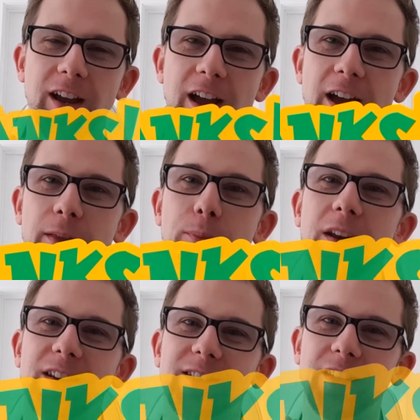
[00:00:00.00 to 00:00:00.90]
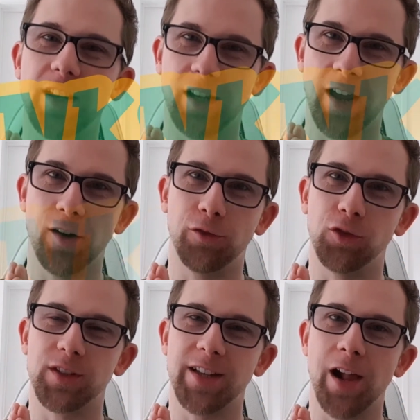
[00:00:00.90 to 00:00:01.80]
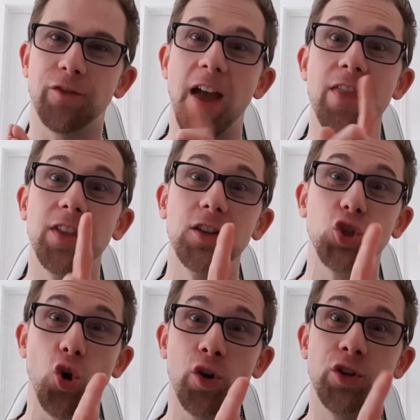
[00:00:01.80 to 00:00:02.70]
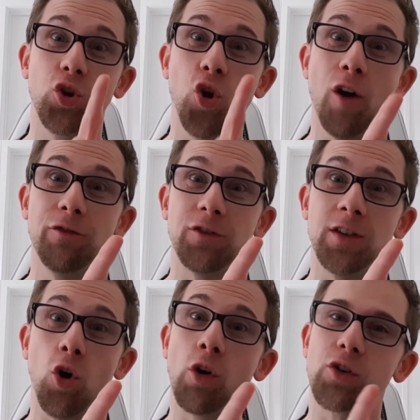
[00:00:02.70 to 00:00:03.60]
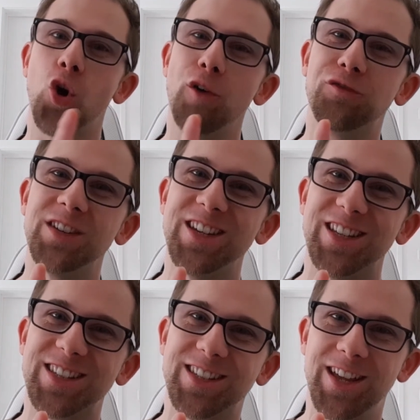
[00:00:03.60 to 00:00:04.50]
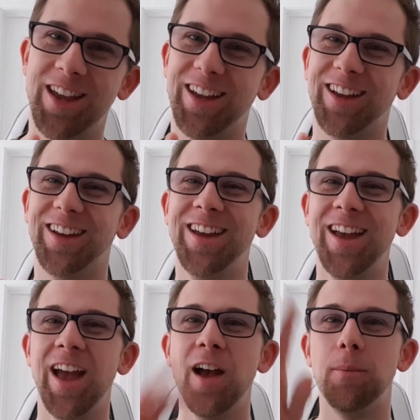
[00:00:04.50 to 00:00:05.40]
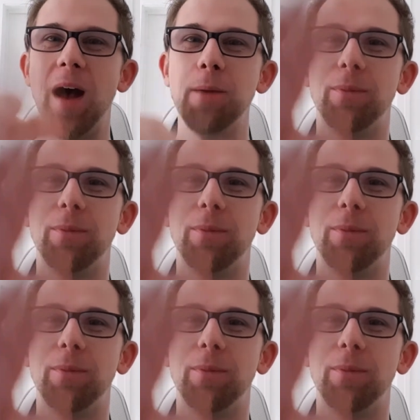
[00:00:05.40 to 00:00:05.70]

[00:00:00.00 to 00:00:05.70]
and please take care of yourself and enjoy your coffee or coffees. Bye